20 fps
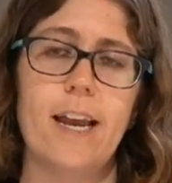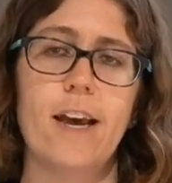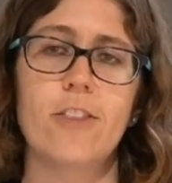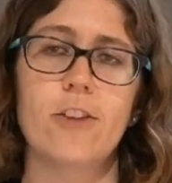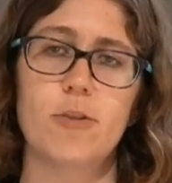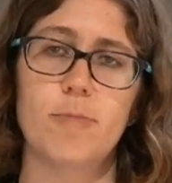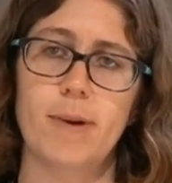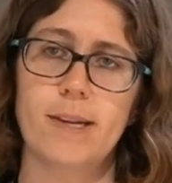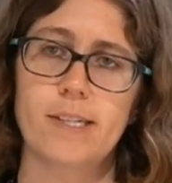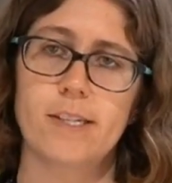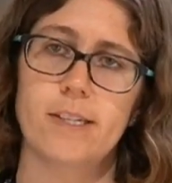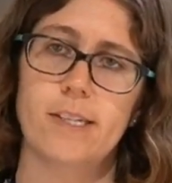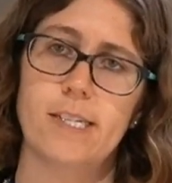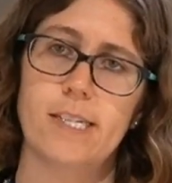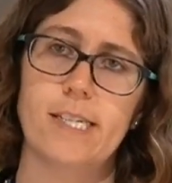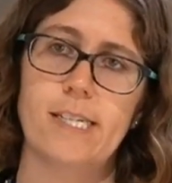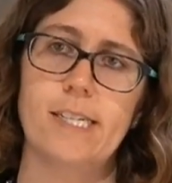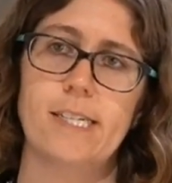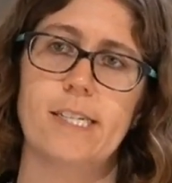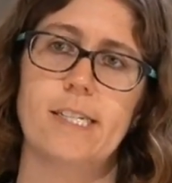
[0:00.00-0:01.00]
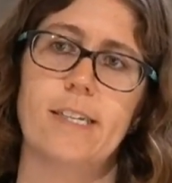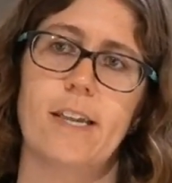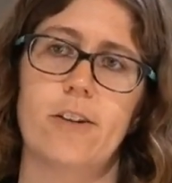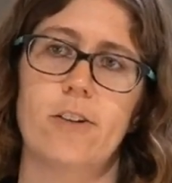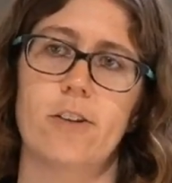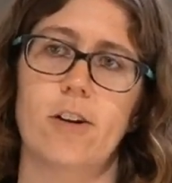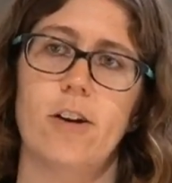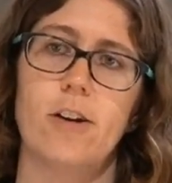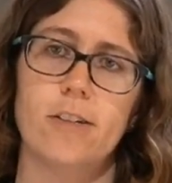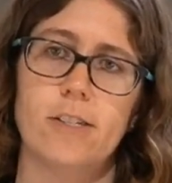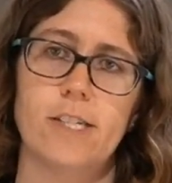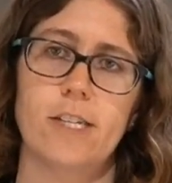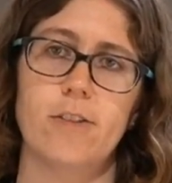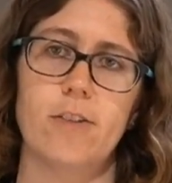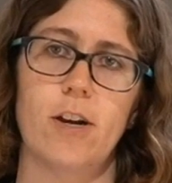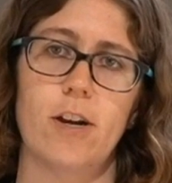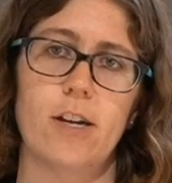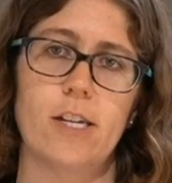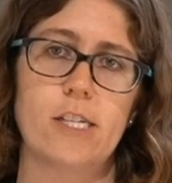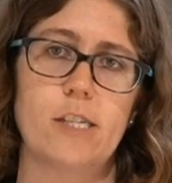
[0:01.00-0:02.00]
and other muscle diseases that are
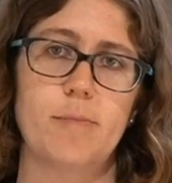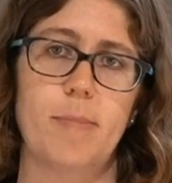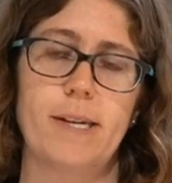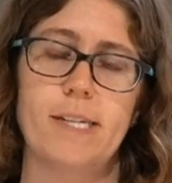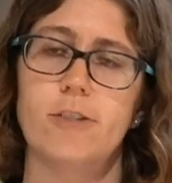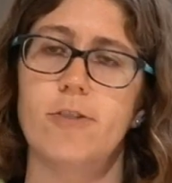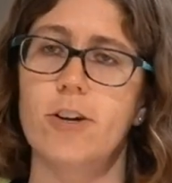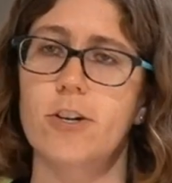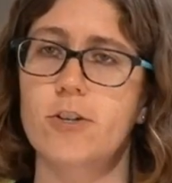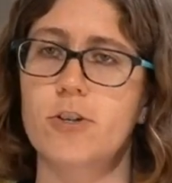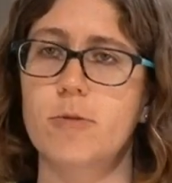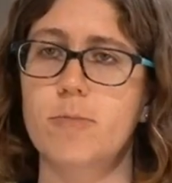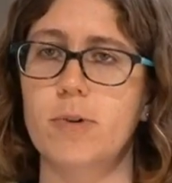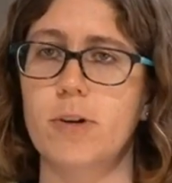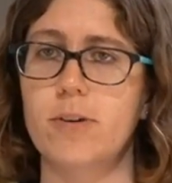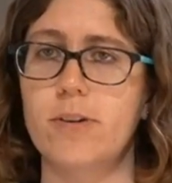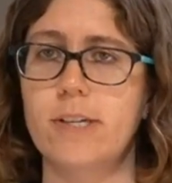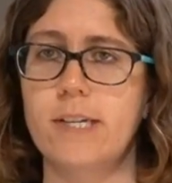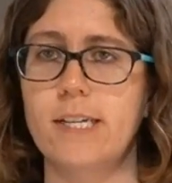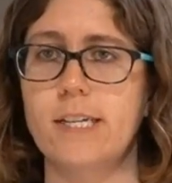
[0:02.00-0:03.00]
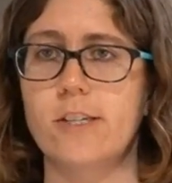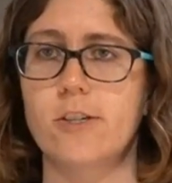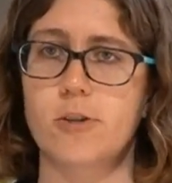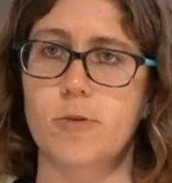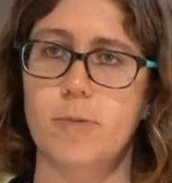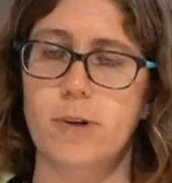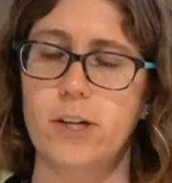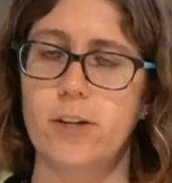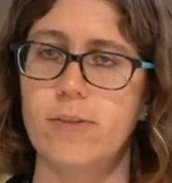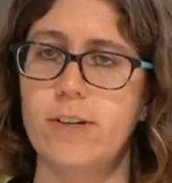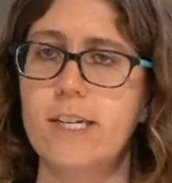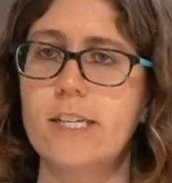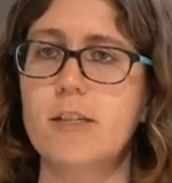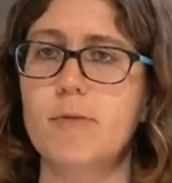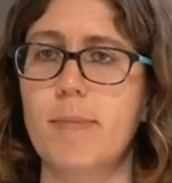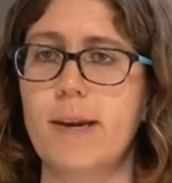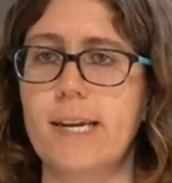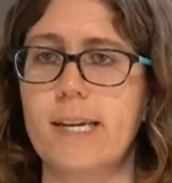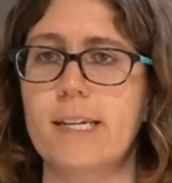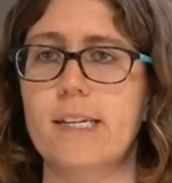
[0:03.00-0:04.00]
also caused by structural proteins or where you need
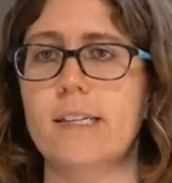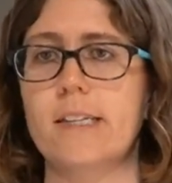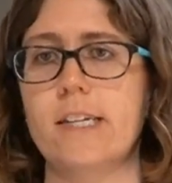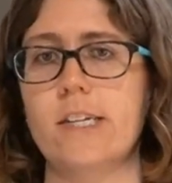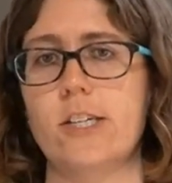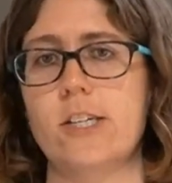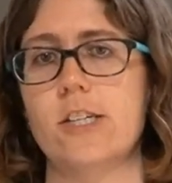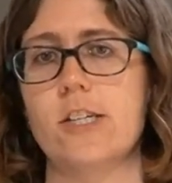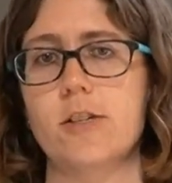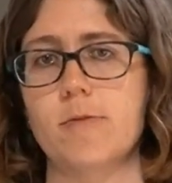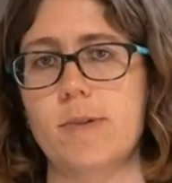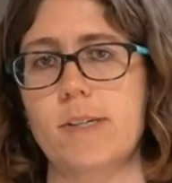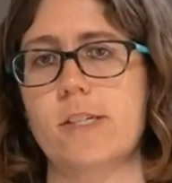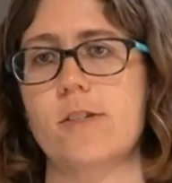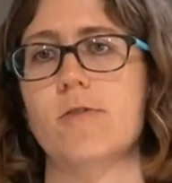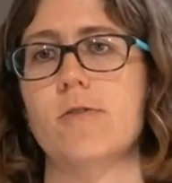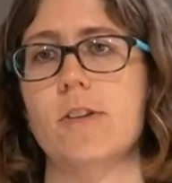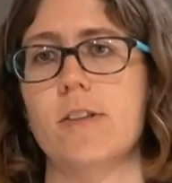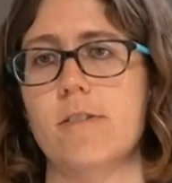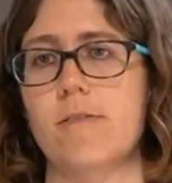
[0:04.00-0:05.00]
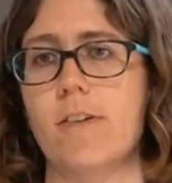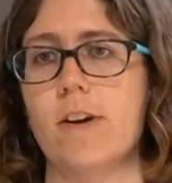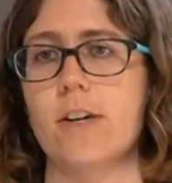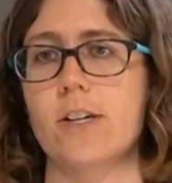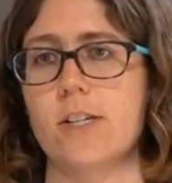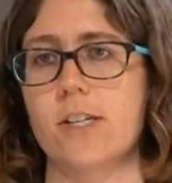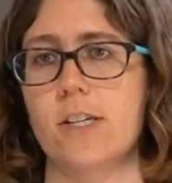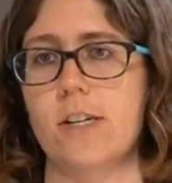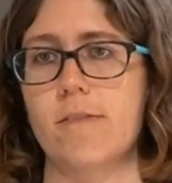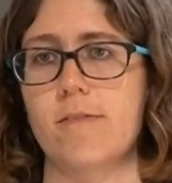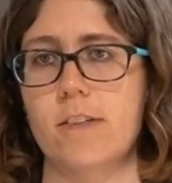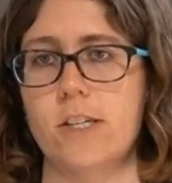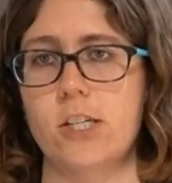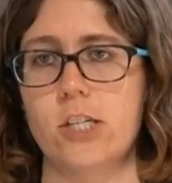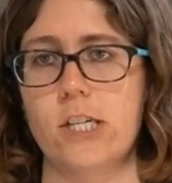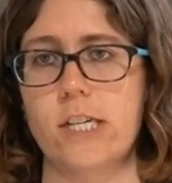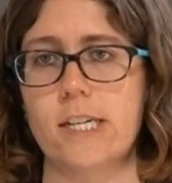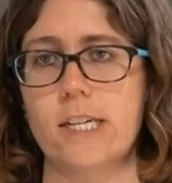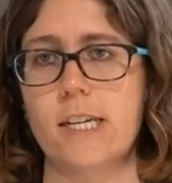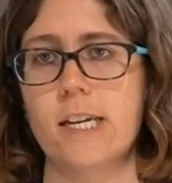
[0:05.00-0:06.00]
to make a deletion to restore the function of the
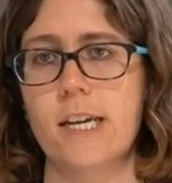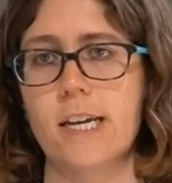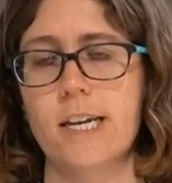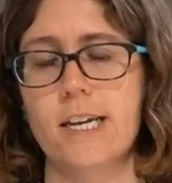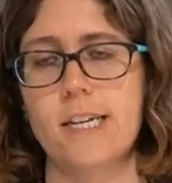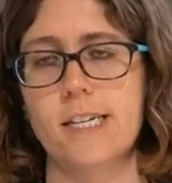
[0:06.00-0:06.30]
gene.